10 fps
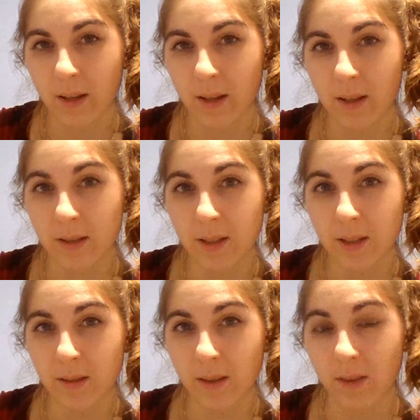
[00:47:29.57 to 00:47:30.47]
Because
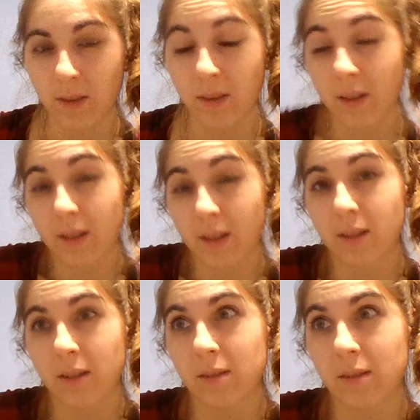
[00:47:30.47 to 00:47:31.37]

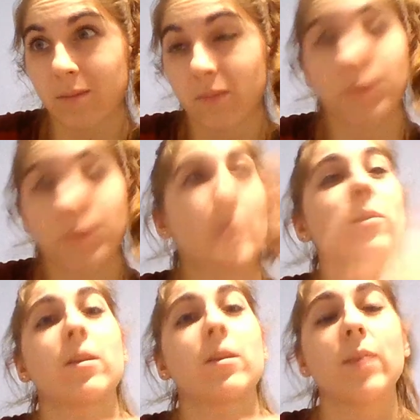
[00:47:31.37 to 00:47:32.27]

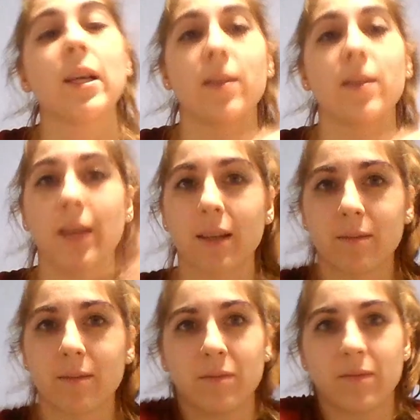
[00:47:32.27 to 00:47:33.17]
with me, like,
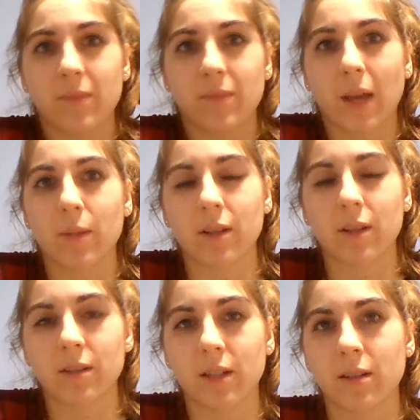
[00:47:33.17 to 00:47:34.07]
I'm
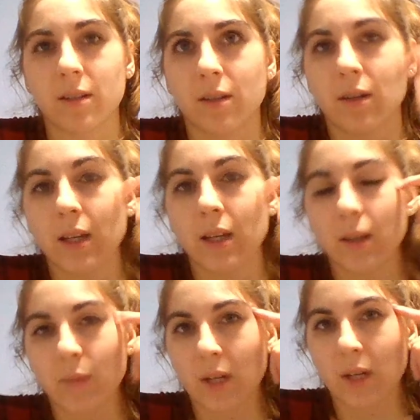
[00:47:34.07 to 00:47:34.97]
allergic to
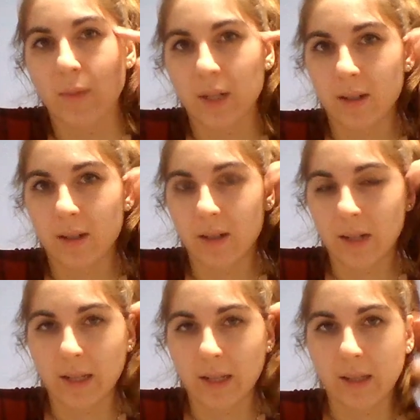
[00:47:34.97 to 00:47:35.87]
peanut butter
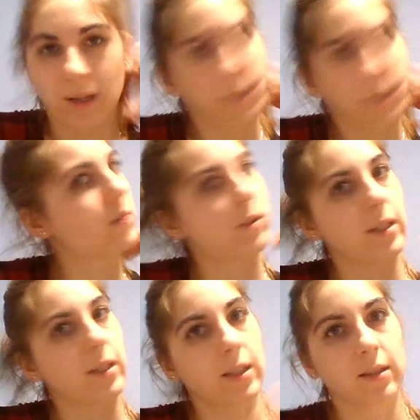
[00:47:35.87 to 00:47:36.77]
and, like, tree
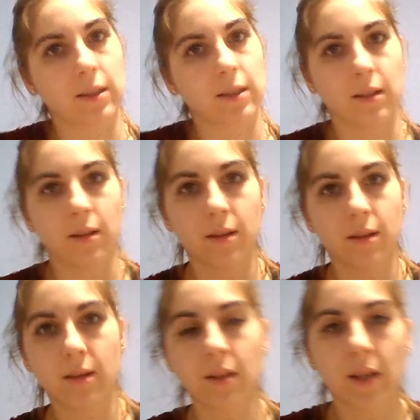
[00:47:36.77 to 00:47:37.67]
nuts and
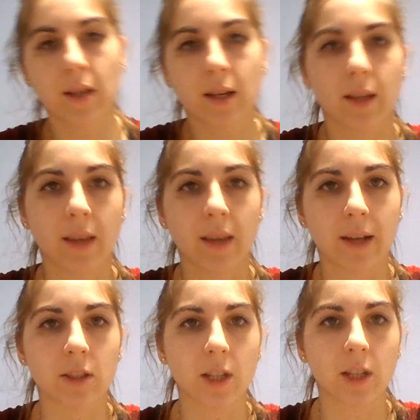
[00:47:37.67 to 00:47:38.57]

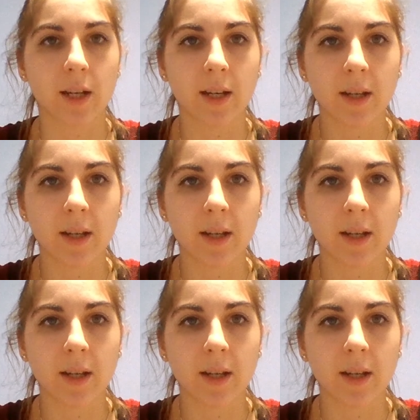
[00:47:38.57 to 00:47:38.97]
that shit.